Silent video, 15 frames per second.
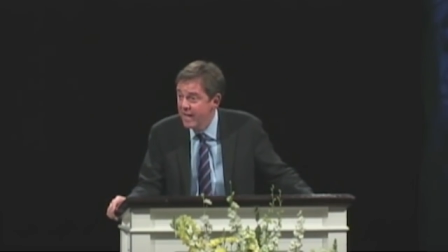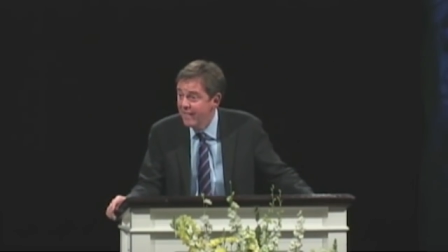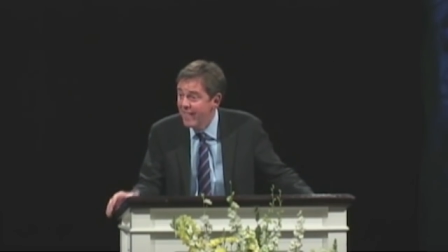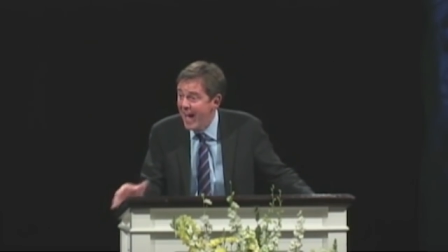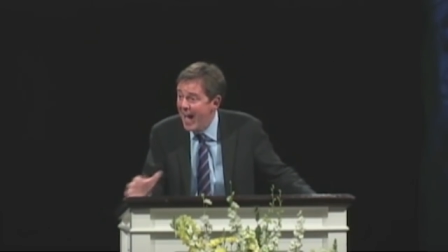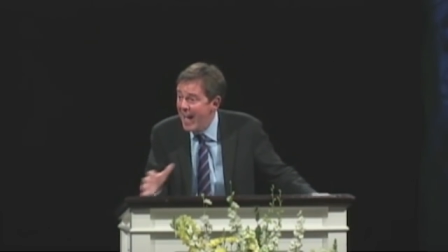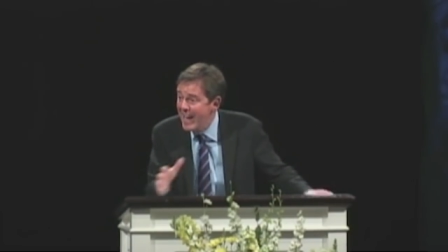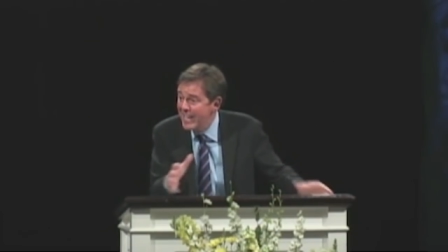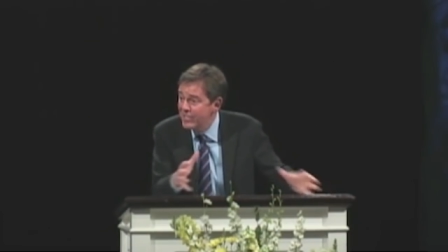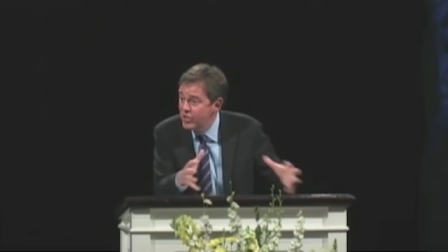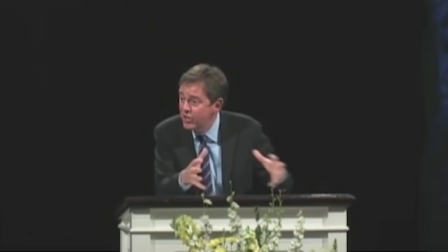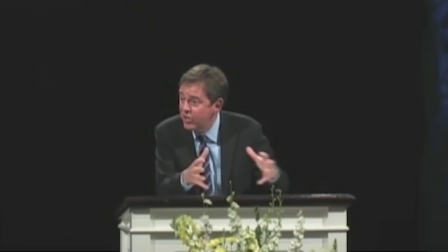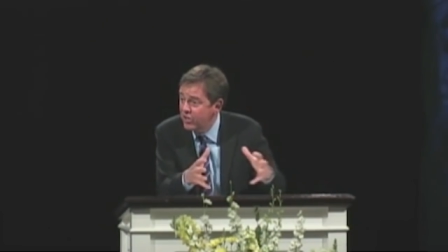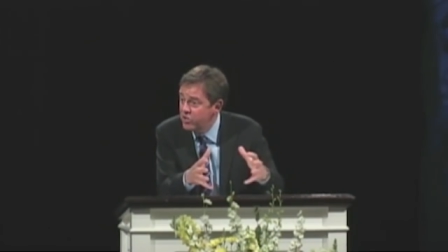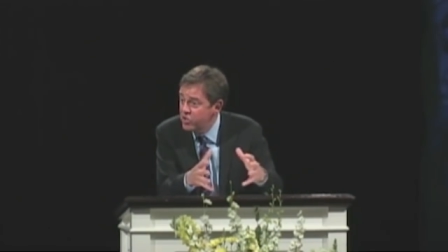That is
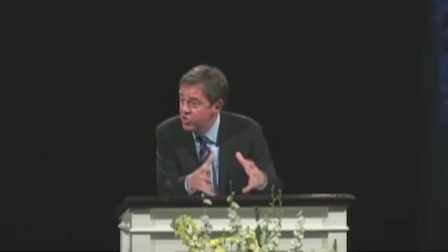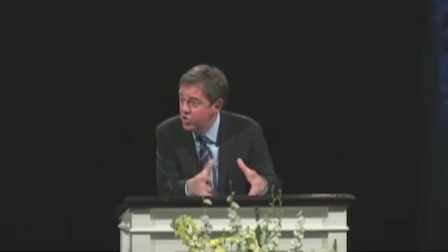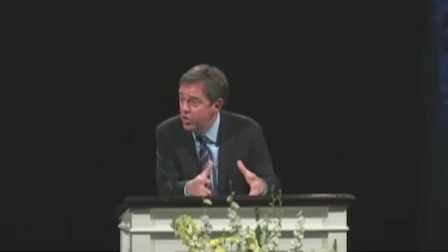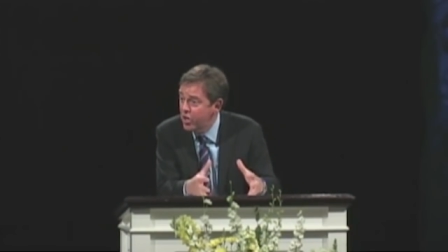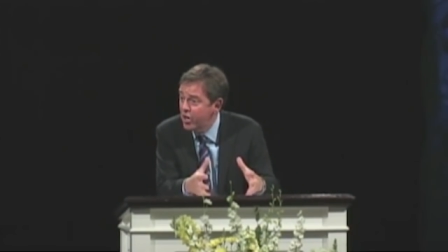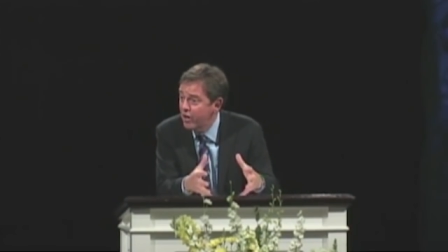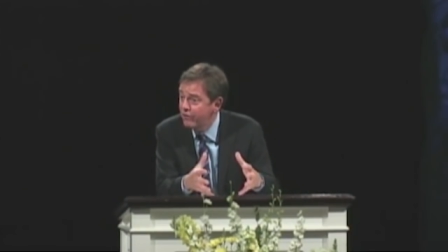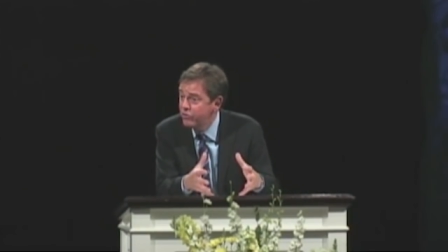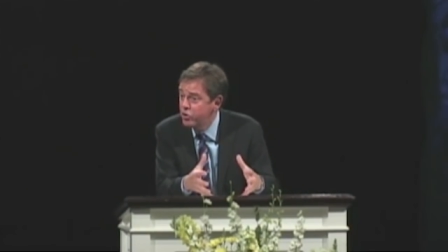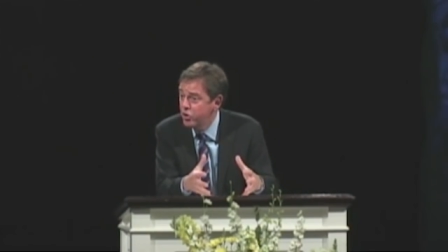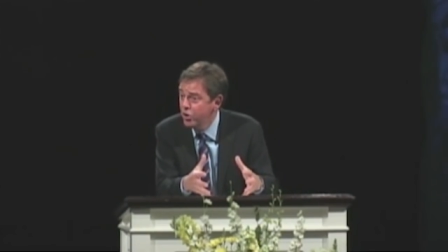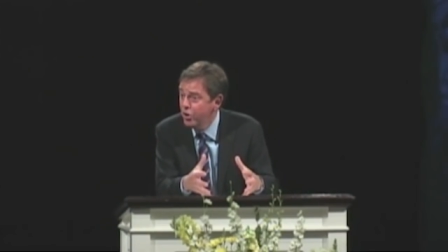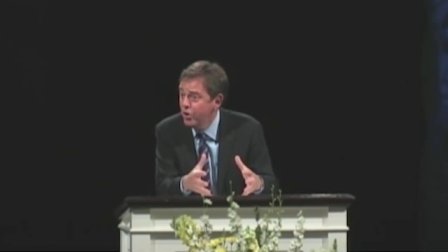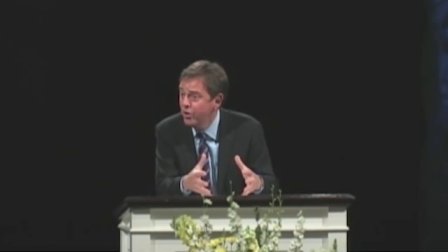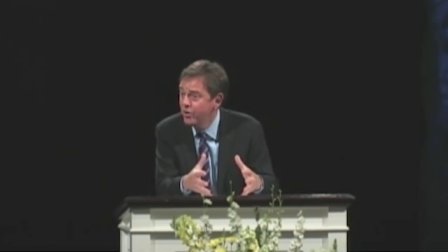the concern of
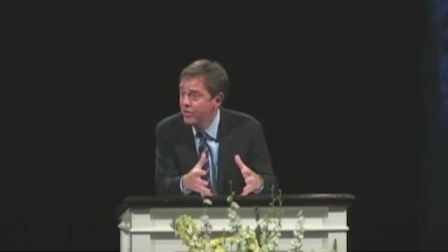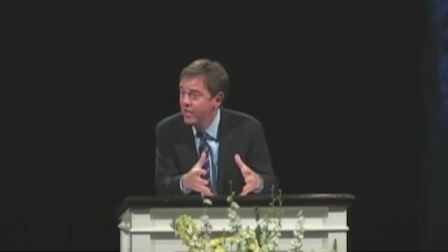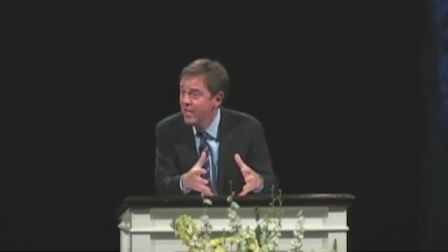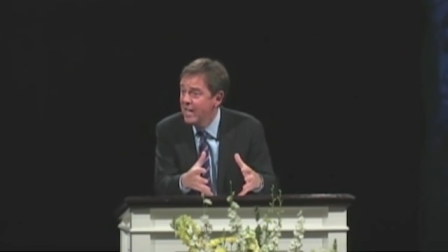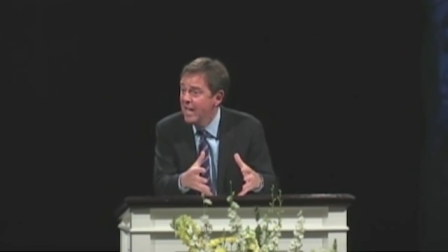Jude.